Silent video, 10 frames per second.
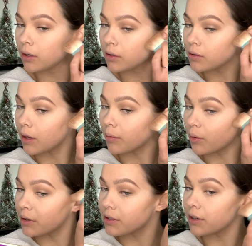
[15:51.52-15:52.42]
So I'm
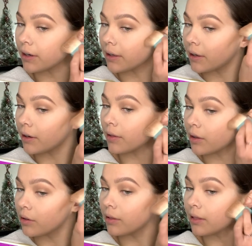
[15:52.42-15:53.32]
going to start here and
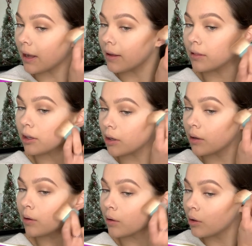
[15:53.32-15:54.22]
then lightly
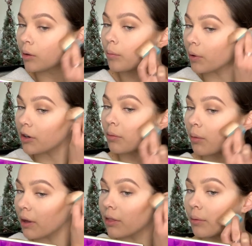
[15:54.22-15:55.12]
brush my
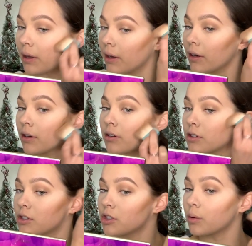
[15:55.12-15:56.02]
way through here,
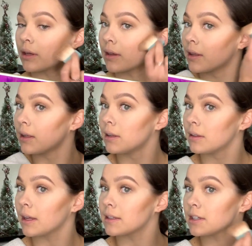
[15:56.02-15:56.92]
just doing
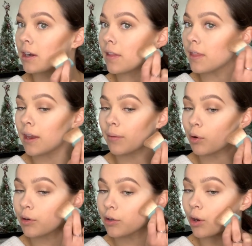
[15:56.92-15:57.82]
lines here. And then I'm
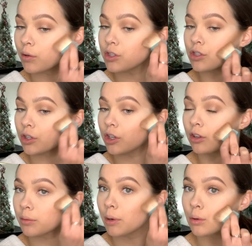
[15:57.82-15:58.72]
going to go in
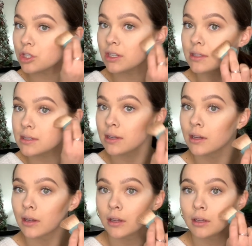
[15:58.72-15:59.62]
circular motions
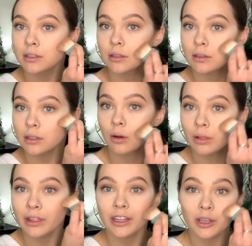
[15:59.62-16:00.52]
to go a
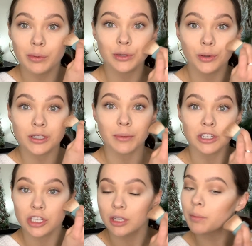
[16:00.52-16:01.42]
little bit towards my
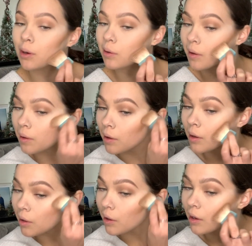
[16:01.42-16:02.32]
cheekbone
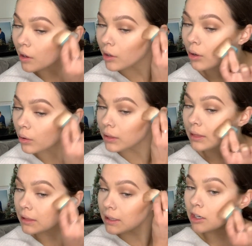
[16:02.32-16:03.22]
and go a
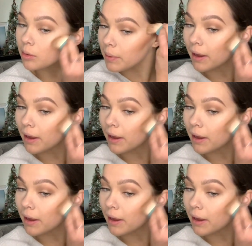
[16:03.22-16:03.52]
little bit